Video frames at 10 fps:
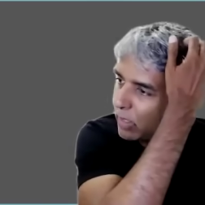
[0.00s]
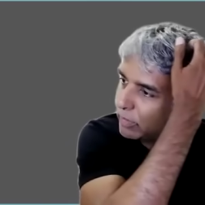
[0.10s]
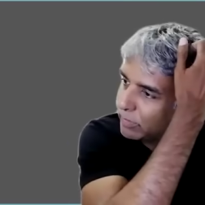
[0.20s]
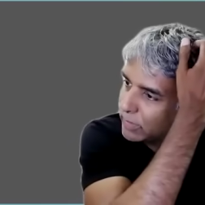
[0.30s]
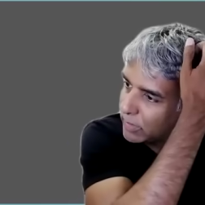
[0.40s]

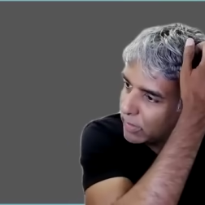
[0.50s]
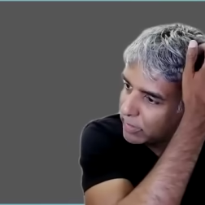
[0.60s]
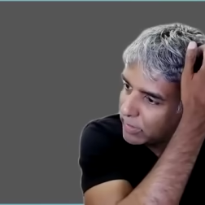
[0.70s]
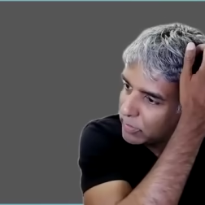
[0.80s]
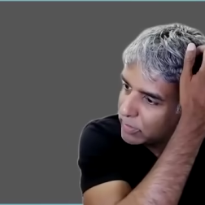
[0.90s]
all of these
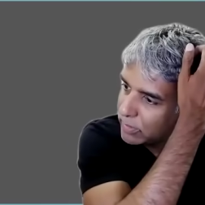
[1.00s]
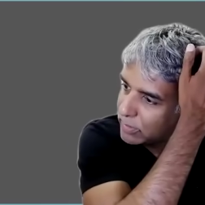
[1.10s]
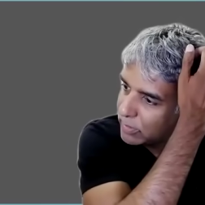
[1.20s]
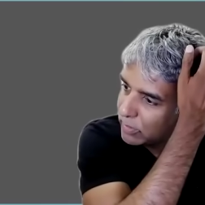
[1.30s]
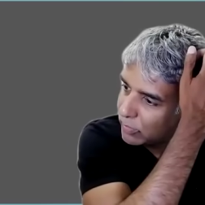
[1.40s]

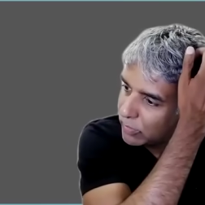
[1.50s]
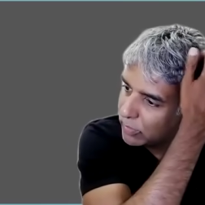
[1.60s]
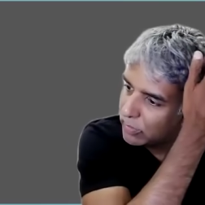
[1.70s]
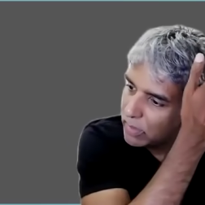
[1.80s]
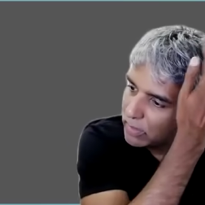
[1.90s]
operations
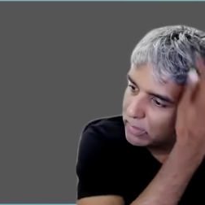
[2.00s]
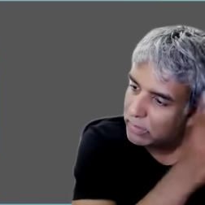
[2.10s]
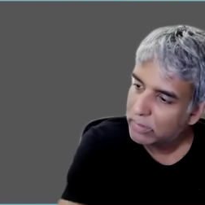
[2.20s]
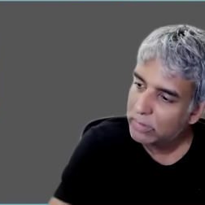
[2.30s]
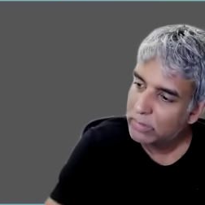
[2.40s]
over Iran,
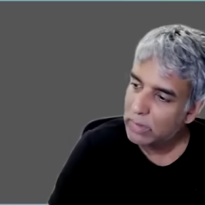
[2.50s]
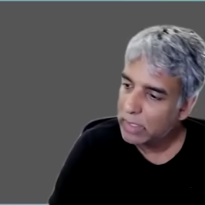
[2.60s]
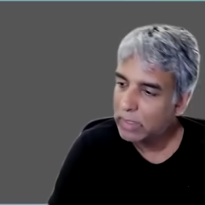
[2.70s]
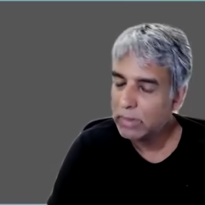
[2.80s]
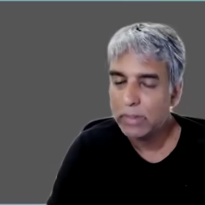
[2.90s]

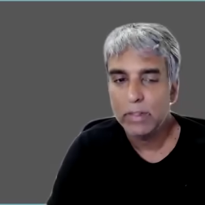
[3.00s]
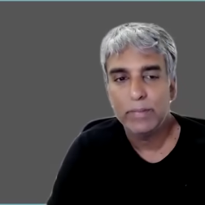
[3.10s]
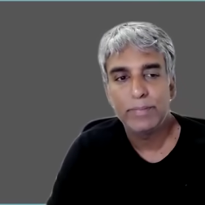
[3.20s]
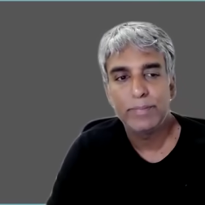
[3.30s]
and